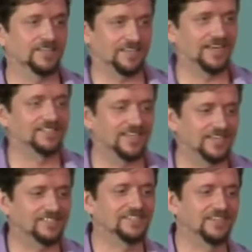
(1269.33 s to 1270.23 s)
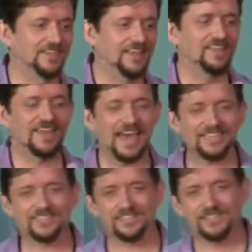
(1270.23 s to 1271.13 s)
yes, yes, yes, yes.
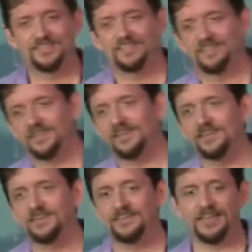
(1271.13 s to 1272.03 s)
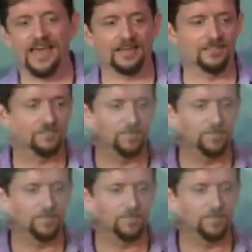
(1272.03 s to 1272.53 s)
That's the, the active